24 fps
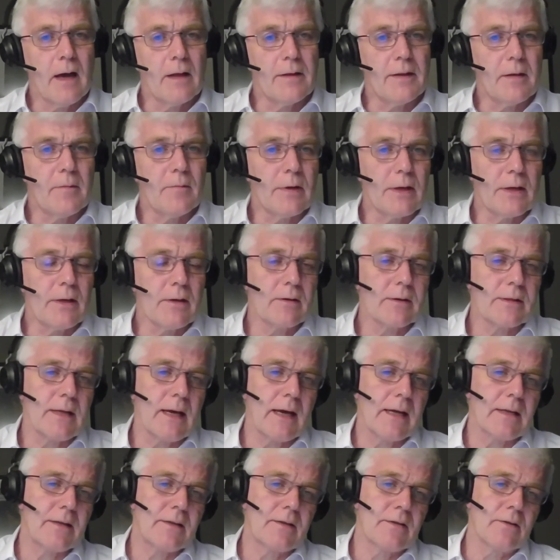And then we use
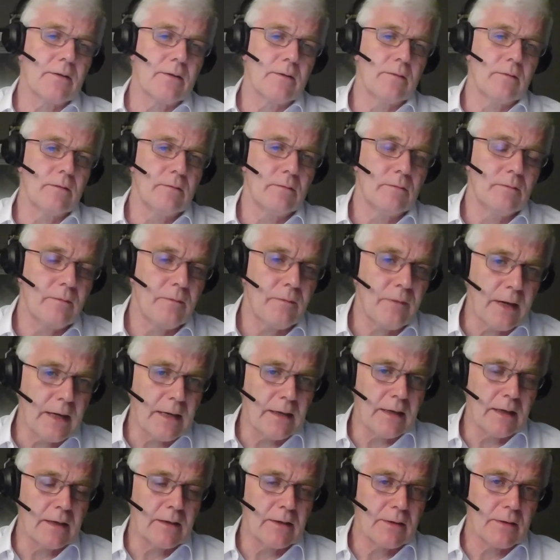that to
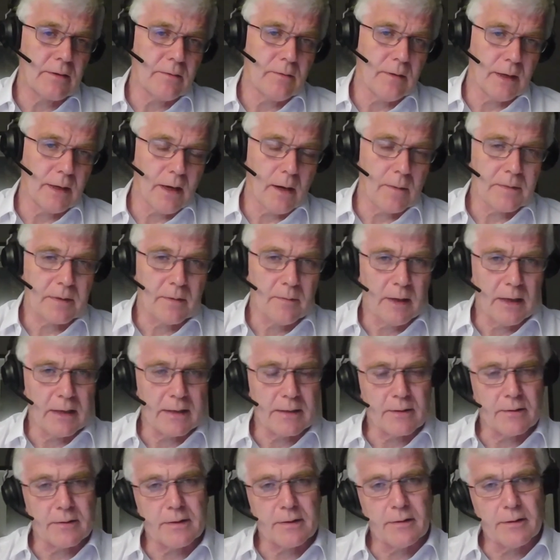feed into an
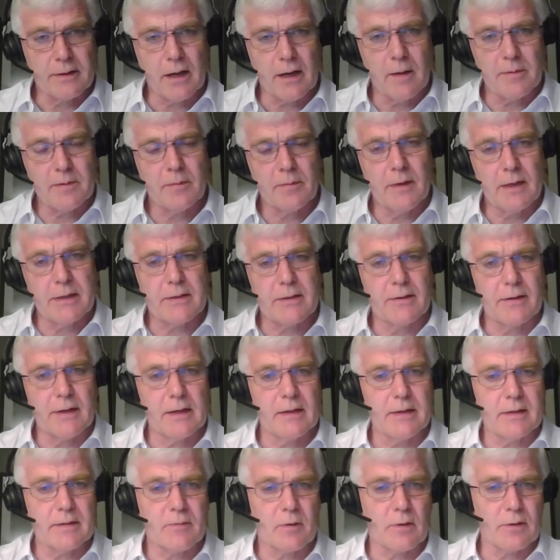optimizer. So the optimizer
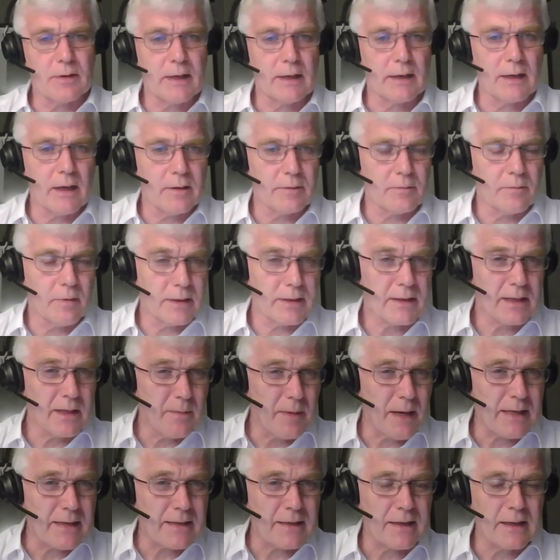then is working out what's
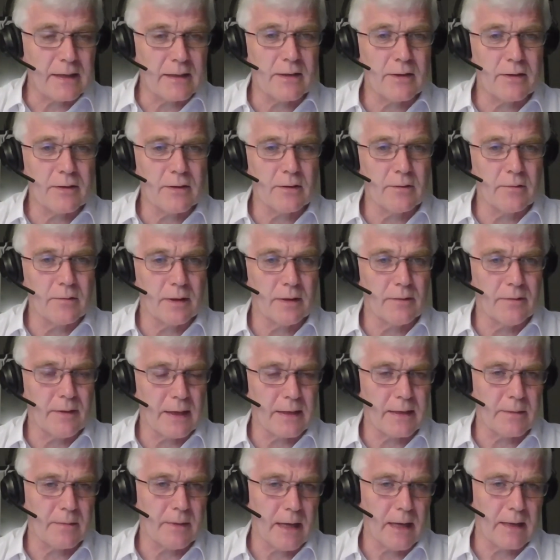the best thing to do with a
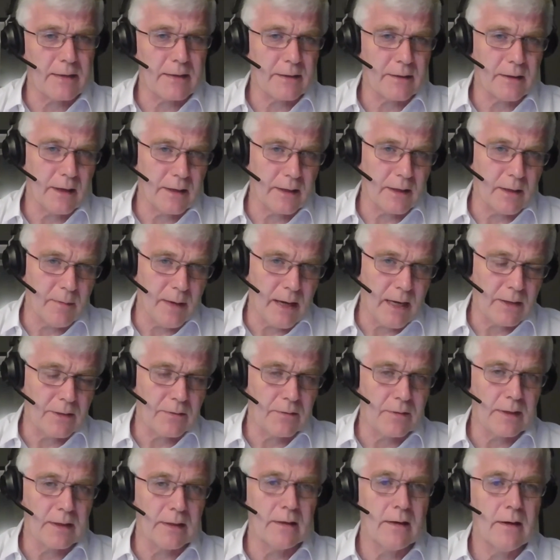flexible asset like a
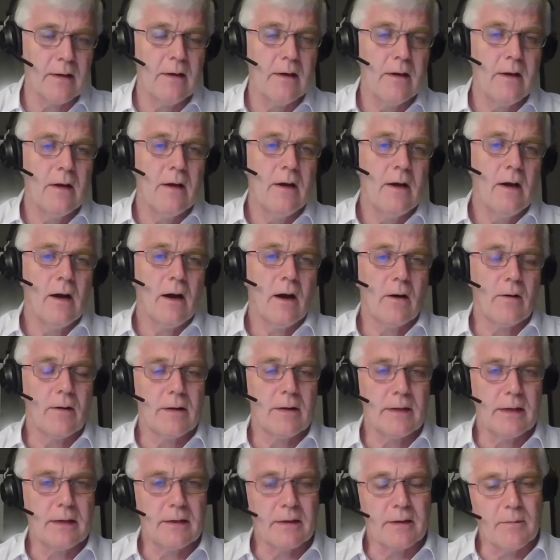battery, or
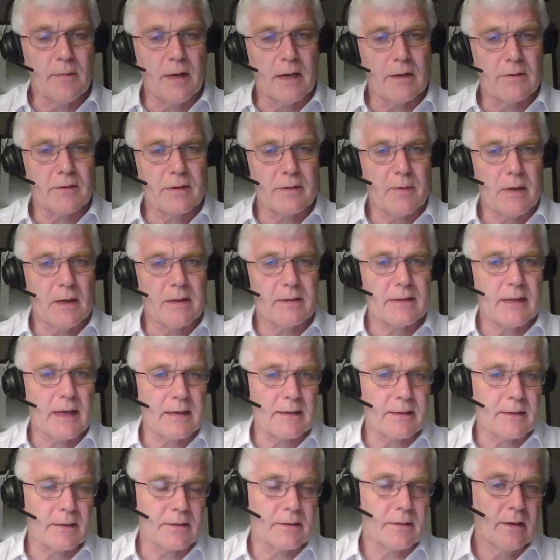indeed a demand response
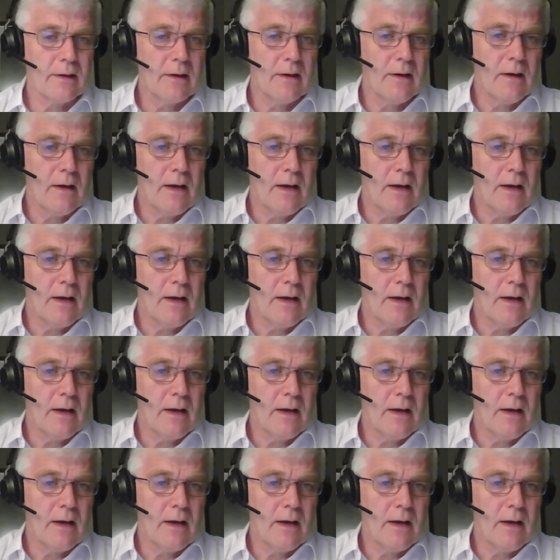asset,